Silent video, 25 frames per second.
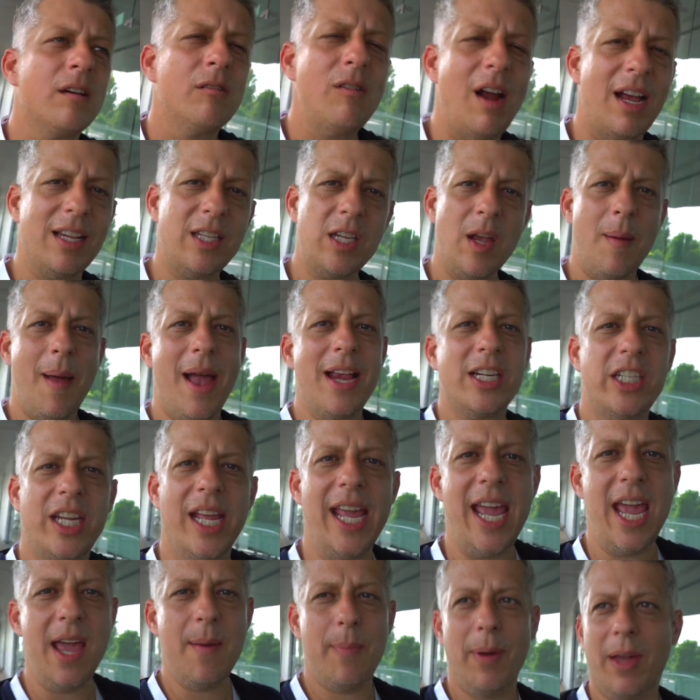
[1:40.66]
Right, so I'm
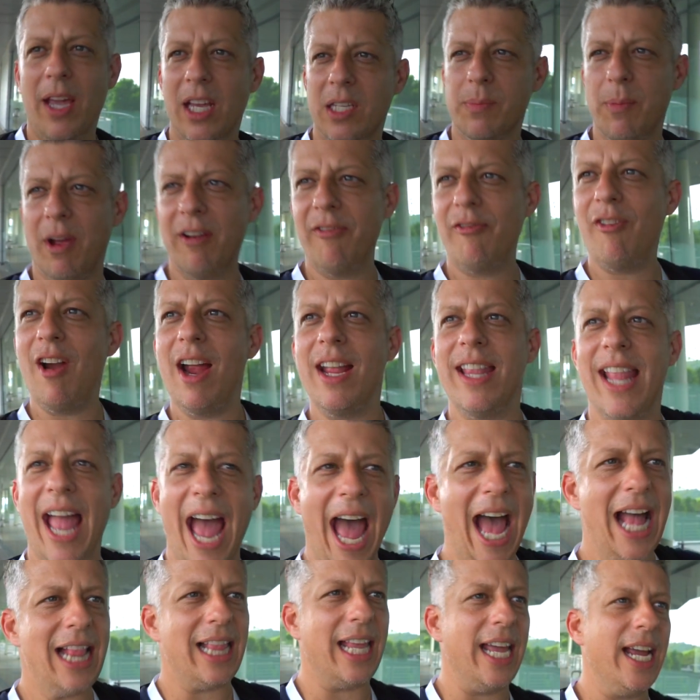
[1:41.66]
actually here because my friend
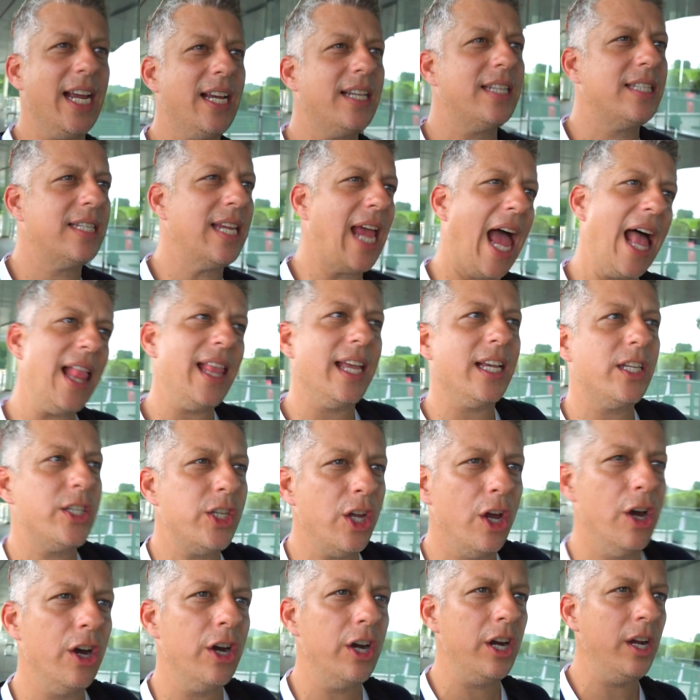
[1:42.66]
Alex, Alex
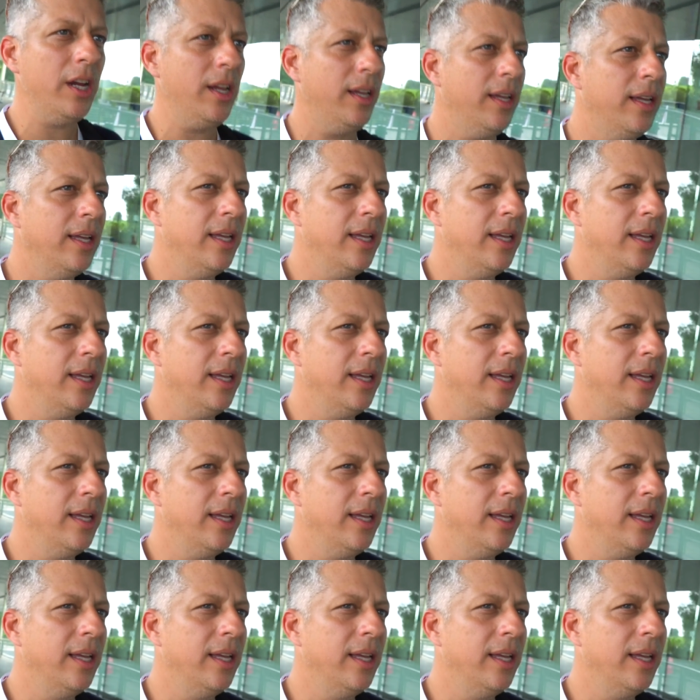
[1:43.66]
Yoong,